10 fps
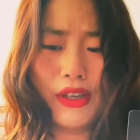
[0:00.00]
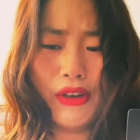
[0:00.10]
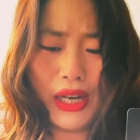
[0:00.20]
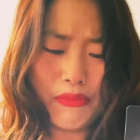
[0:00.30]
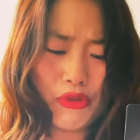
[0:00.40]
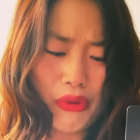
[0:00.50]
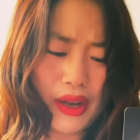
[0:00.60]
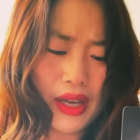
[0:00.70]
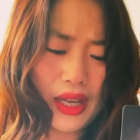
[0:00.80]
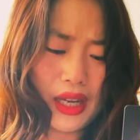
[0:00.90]
Oh, I'm
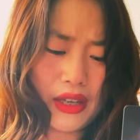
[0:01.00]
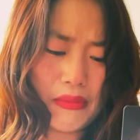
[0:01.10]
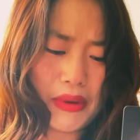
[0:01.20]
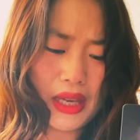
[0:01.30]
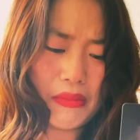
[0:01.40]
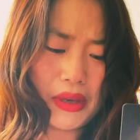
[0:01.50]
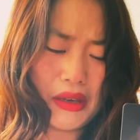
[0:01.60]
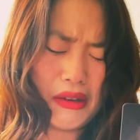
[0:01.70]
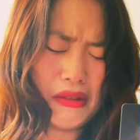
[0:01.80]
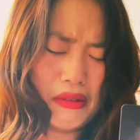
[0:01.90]
crying like a
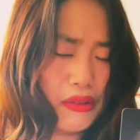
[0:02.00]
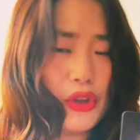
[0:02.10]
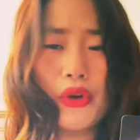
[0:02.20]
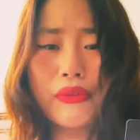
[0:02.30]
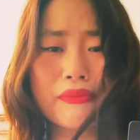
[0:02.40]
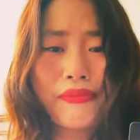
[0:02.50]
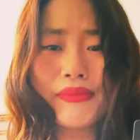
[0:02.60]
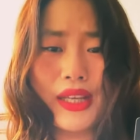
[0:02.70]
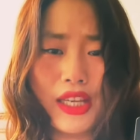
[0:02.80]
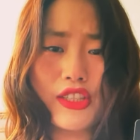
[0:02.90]
baby. Oh no,
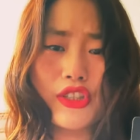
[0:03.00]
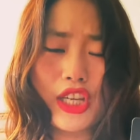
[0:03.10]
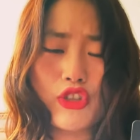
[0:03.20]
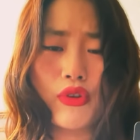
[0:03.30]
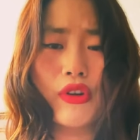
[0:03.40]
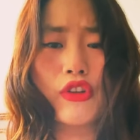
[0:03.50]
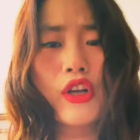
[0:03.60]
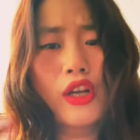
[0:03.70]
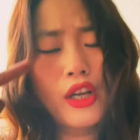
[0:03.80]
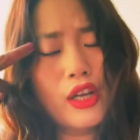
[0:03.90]
it's natural.
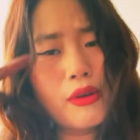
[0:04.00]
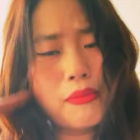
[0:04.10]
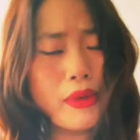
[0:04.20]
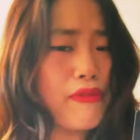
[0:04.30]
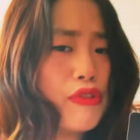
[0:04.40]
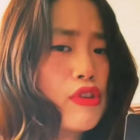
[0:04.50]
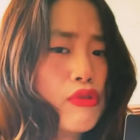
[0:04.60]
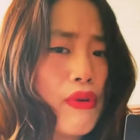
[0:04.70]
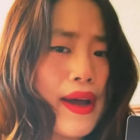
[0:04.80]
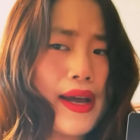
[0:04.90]
If you
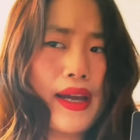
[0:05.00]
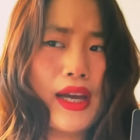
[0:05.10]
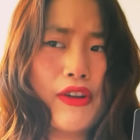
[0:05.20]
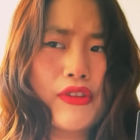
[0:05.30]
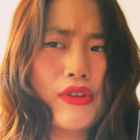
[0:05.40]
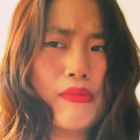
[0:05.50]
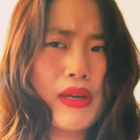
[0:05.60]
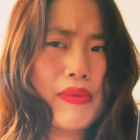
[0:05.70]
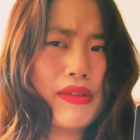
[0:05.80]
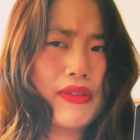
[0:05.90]
cry, I don't know,
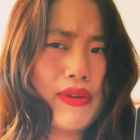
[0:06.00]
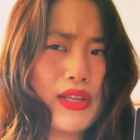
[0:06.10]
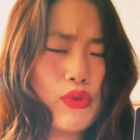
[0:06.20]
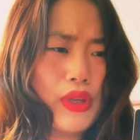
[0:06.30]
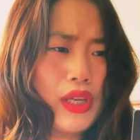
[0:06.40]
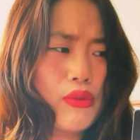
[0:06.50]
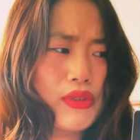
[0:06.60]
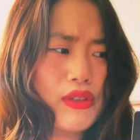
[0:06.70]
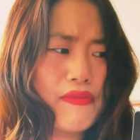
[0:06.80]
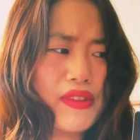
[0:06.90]
maybe serotonin
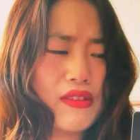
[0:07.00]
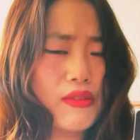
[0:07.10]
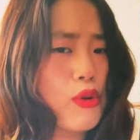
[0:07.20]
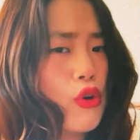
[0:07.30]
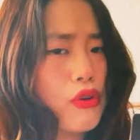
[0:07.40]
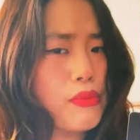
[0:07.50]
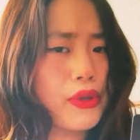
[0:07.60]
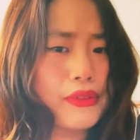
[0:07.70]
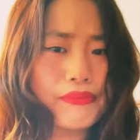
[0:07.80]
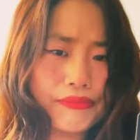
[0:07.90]
or something, some
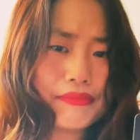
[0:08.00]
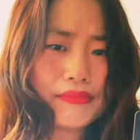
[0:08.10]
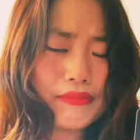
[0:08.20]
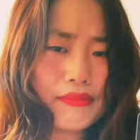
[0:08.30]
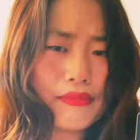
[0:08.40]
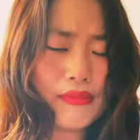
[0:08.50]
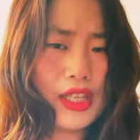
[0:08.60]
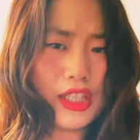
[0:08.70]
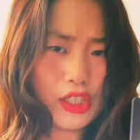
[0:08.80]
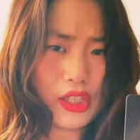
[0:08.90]
hormone
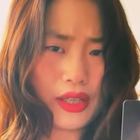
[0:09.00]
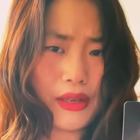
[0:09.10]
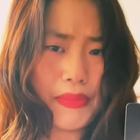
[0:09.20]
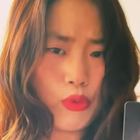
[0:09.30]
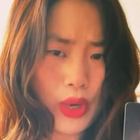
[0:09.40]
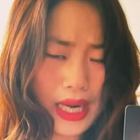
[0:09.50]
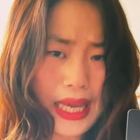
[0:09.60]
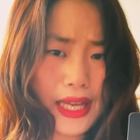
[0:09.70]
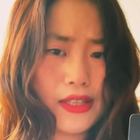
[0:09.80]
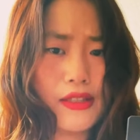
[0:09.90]
is gonna be
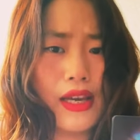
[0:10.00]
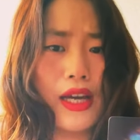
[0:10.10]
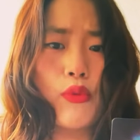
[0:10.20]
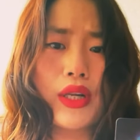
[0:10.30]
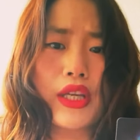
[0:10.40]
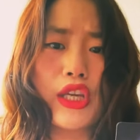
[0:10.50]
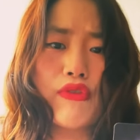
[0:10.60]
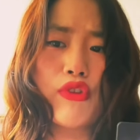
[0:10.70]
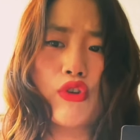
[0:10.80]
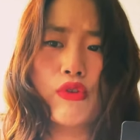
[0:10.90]
released that will
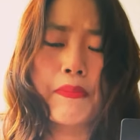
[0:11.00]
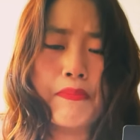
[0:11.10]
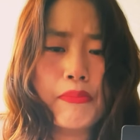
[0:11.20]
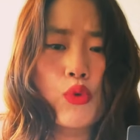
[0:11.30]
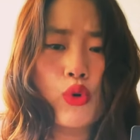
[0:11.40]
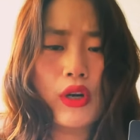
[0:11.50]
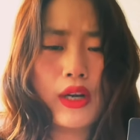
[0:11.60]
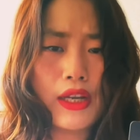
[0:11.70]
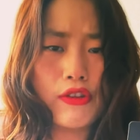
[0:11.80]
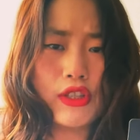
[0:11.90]
give you more
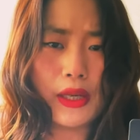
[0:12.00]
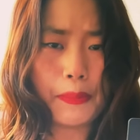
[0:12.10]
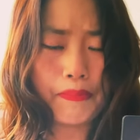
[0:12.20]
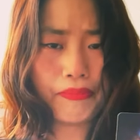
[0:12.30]
energy,